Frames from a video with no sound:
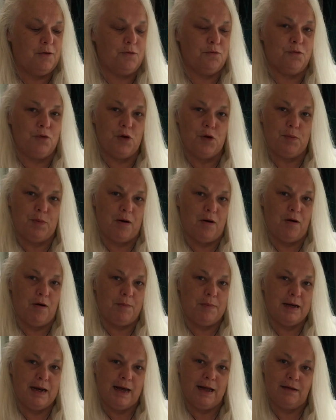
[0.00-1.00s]
rhubarb
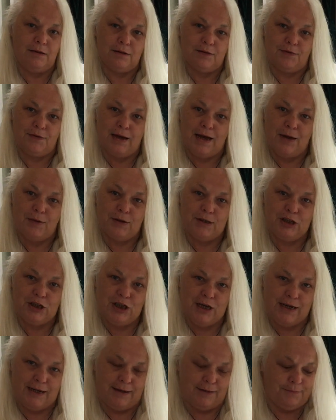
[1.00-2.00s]
and elderflower
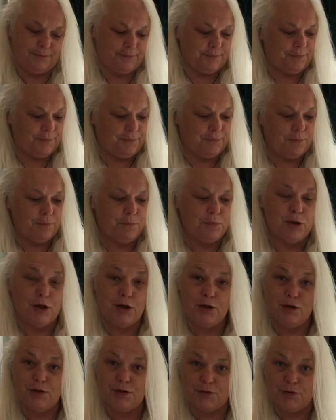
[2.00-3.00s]
gin.
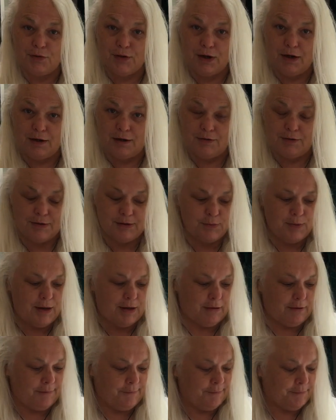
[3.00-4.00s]
Beautiful colour as well.
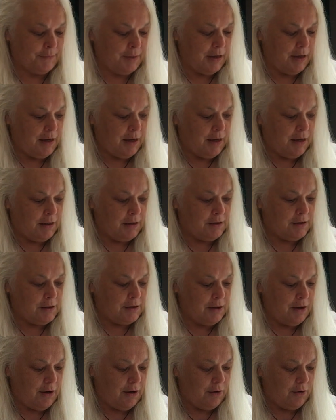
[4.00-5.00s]

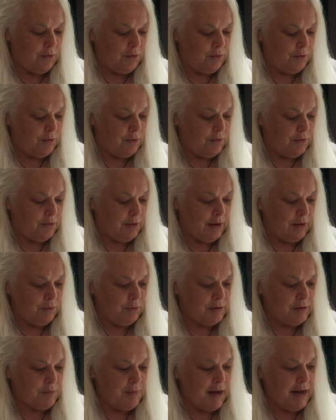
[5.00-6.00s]
So that
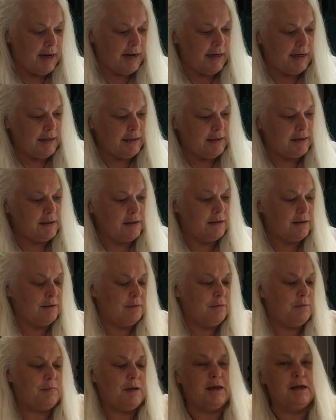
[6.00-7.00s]
was made
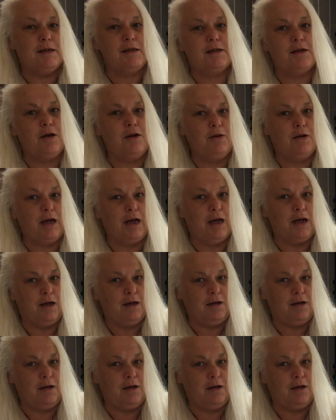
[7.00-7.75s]
by soaking